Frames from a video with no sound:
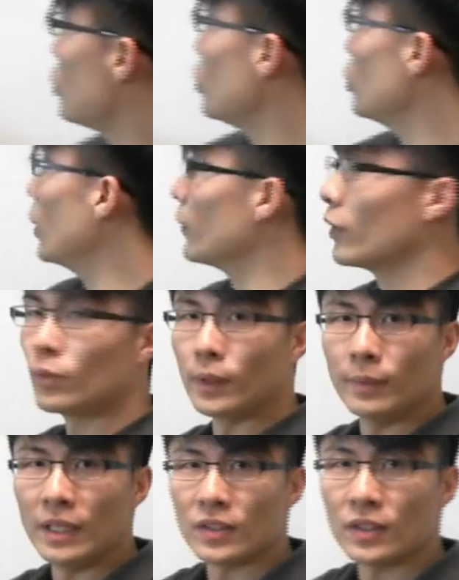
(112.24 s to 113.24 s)
two of the
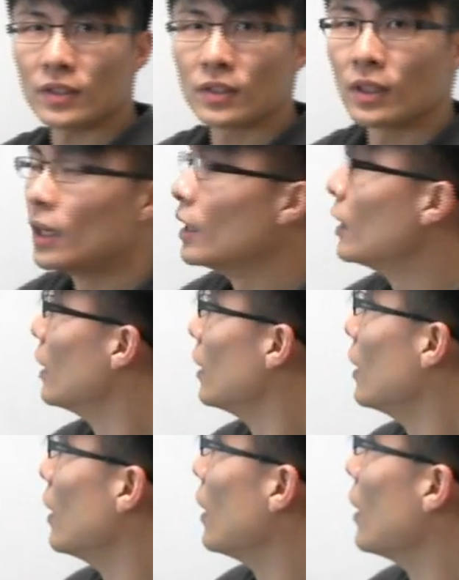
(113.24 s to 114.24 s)
three pieces,
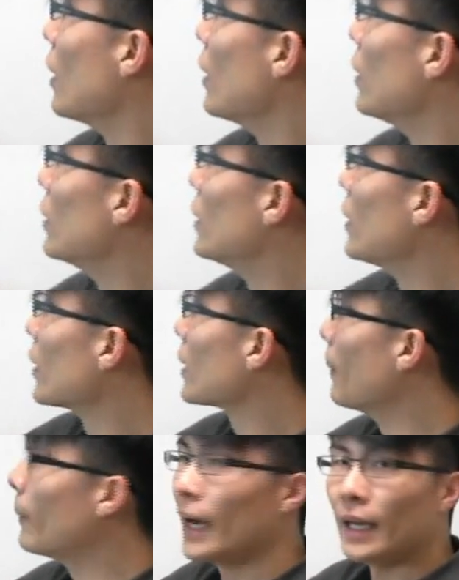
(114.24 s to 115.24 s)
their
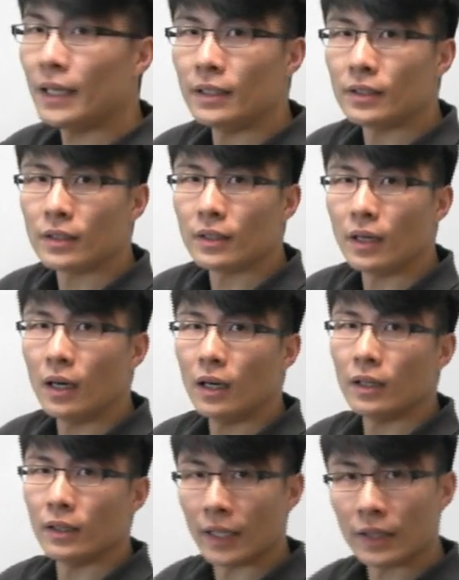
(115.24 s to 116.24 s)
combined
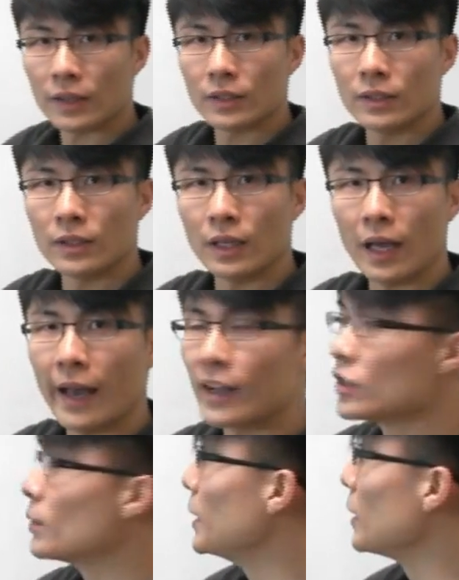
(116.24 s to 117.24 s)
uh, length
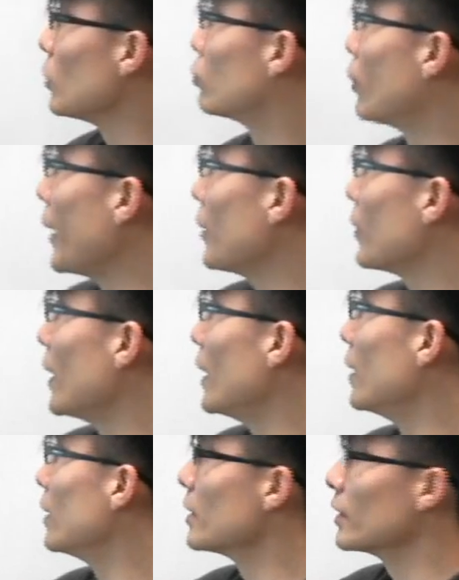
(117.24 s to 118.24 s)
has to be greater
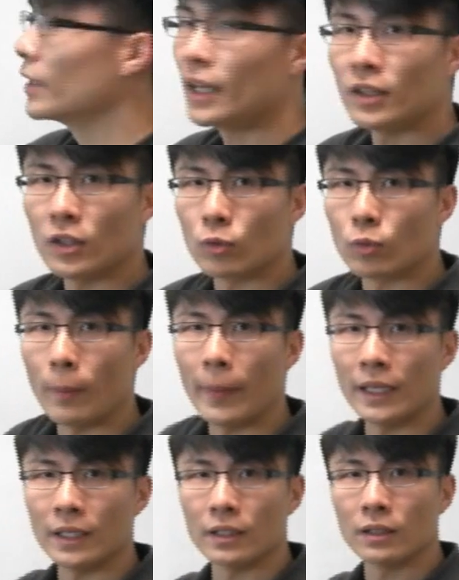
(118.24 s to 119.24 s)
than the length of the
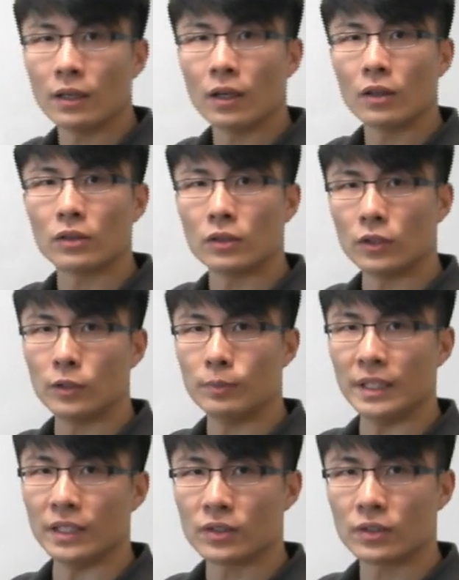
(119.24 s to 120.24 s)
remaining third
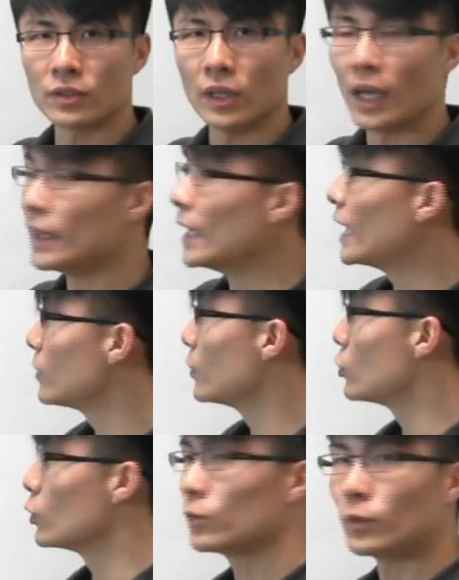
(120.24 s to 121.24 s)
piece. And that has to
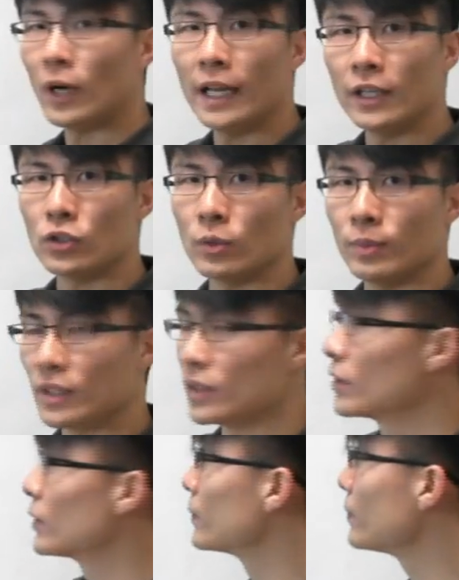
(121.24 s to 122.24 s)
be true for any two
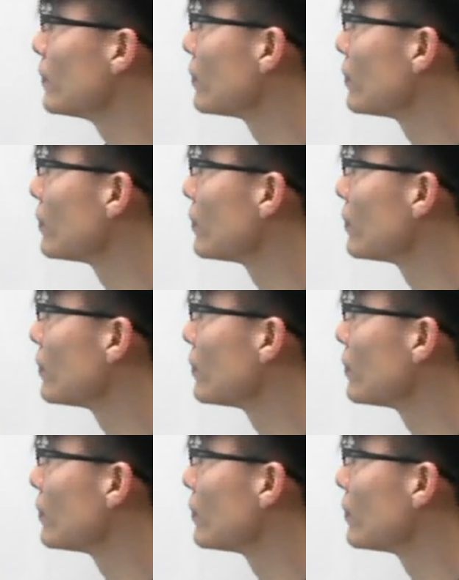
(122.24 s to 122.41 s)
pieces.